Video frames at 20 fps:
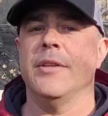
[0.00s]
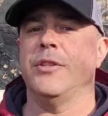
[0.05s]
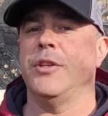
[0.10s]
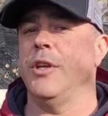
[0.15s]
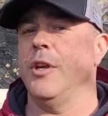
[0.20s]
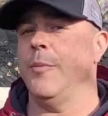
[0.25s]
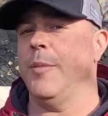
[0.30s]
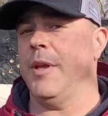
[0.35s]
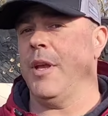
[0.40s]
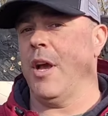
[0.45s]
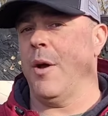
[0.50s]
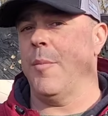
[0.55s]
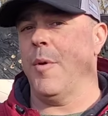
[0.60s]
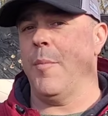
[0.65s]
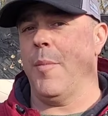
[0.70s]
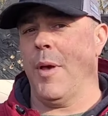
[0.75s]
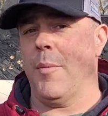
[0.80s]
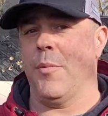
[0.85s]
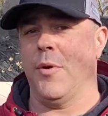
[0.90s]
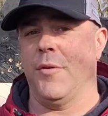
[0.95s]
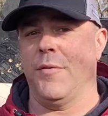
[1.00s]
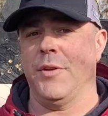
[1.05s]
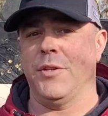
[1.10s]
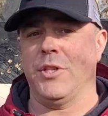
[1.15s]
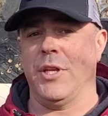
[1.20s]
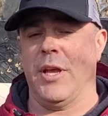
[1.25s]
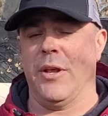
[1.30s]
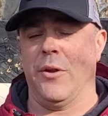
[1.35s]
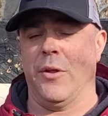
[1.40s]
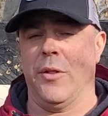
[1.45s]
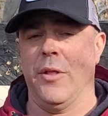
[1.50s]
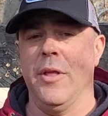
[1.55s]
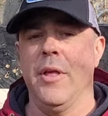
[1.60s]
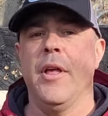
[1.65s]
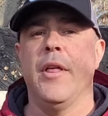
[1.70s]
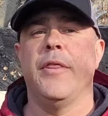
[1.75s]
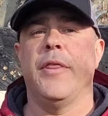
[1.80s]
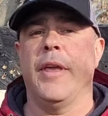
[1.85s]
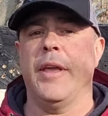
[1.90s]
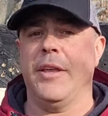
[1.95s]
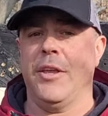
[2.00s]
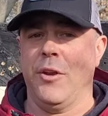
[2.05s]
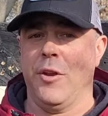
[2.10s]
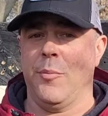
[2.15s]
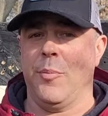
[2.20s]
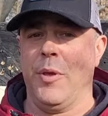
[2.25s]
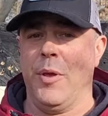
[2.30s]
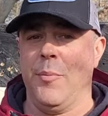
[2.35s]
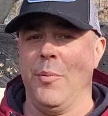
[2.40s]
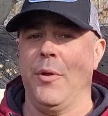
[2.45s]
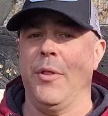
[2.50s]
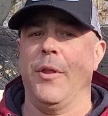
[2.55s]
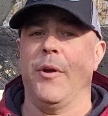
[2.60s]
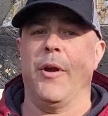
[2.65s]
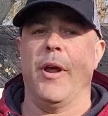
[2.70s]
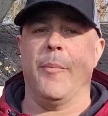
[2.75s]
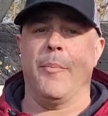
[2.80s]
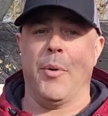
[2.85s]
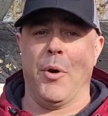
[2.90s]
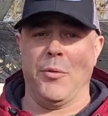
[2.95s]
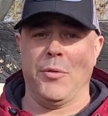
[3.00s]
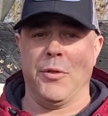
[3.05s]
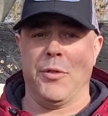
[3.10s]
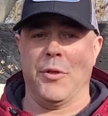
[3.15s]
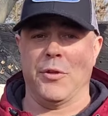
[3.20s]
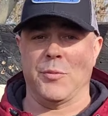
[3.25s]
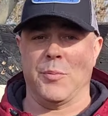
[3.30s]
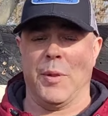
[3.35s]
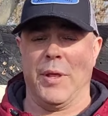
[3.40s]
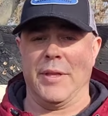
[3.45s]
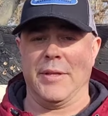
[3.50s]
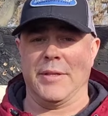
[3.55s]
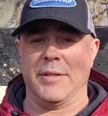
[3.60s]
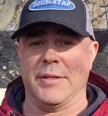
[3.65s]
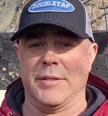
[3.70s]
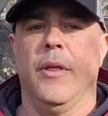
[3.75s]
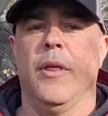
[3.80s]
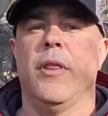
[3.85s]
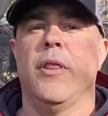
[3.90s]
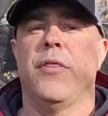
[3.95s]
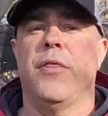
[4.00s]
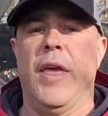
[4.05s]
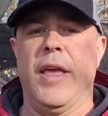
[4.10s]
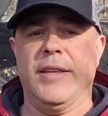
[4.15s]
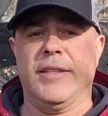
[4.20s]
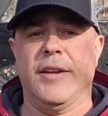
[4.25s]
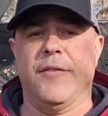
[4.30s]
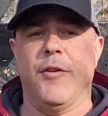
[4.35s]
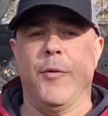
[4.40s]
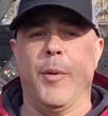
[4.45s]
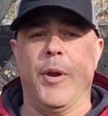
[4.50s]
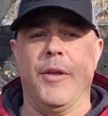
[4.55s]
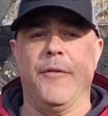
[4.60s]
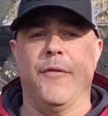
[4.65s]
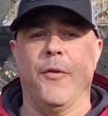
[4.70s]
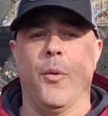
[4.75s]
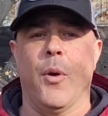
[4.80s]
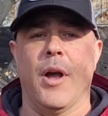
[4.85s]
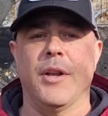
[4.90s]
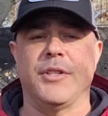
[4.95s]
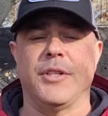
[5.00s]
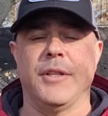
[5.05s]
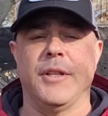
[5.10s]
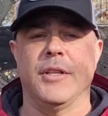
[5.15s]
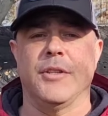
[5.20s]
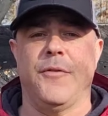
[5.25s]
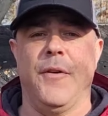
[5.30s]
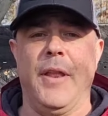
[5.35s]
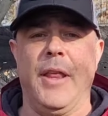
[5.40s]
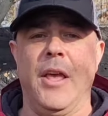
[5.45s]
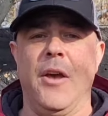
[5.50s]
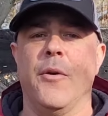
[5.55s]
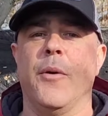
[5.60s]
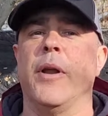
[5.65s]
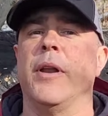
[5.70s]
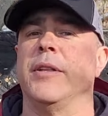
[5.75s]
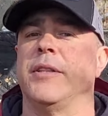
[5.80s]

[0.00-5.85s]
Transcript: so you can become a member of the channel. Thank you to people that are at both of those places. Thanks everybody for watching this video, and